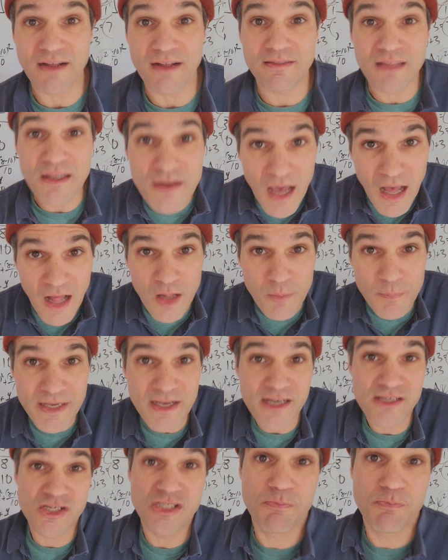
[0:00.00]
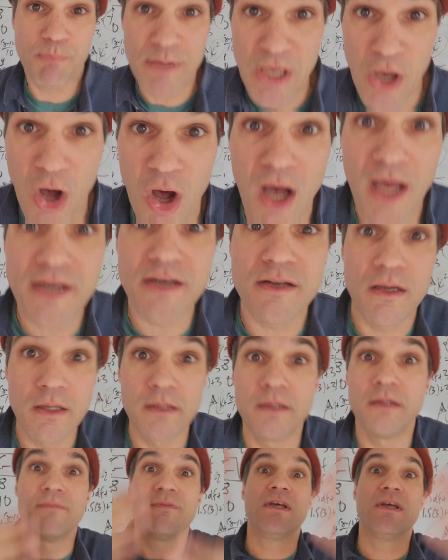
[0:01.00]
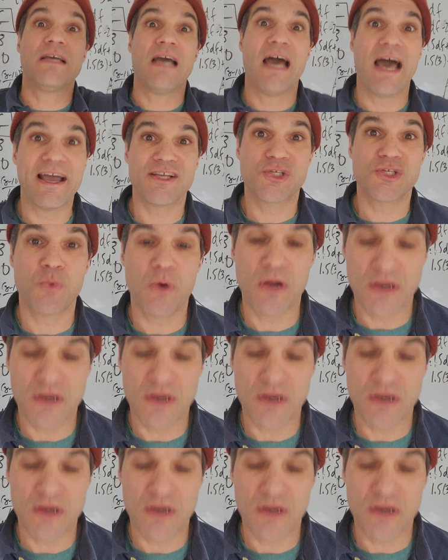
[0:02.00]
the null because it's beyond the chi-squared